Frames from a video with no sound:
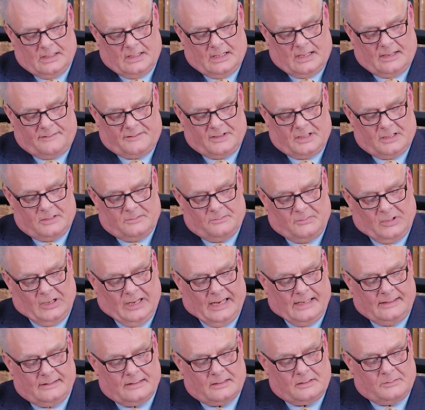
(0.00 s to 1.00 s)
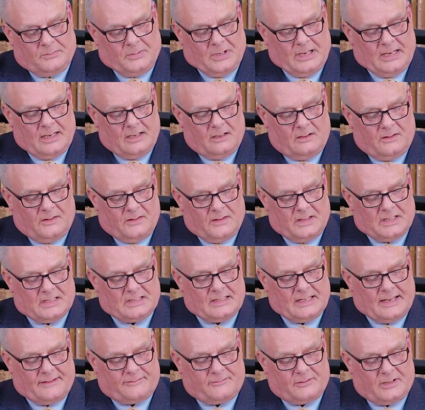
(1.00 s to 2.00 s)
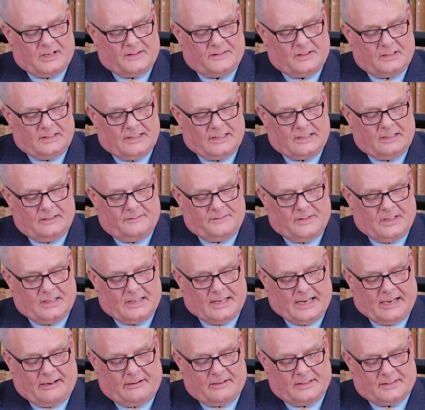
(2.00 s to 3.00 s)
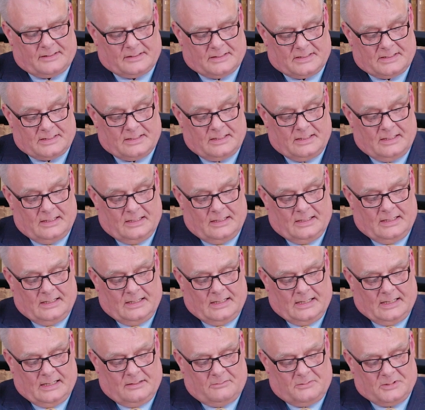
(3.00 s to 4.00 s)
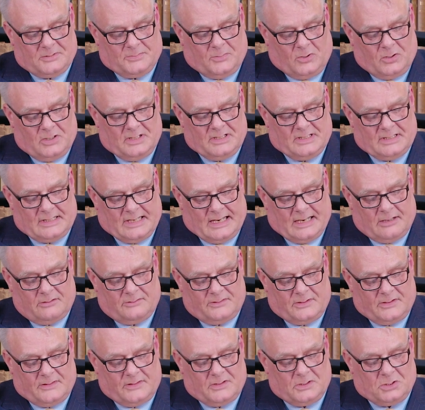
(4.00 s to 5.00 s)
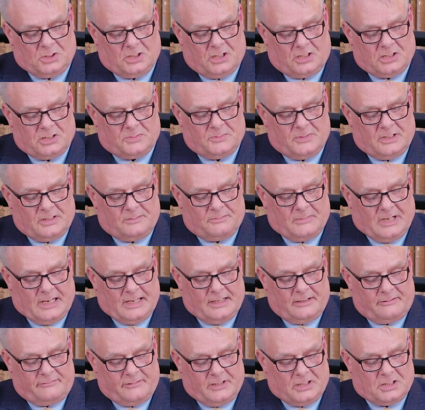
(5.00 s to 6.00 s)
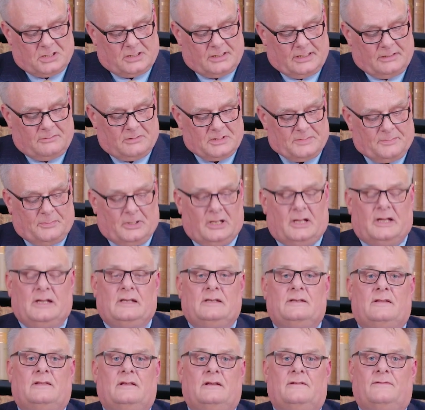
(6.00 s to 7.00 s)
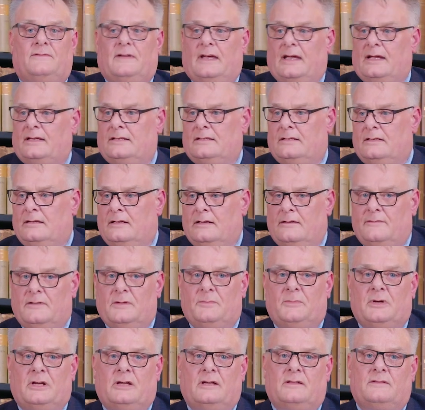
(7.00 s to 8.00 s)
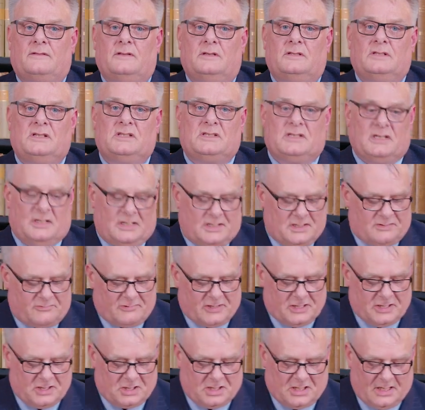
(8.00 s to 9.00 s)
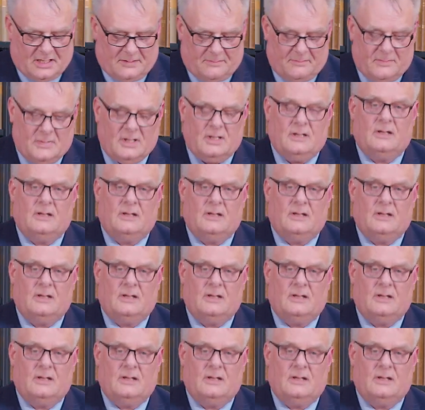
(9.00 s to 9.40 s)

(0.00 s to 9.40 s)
Having complained at appeal that this left rather little of the inheritance, it was pointed out that the judgment made originally was blind to the effect of the Part 36 regime.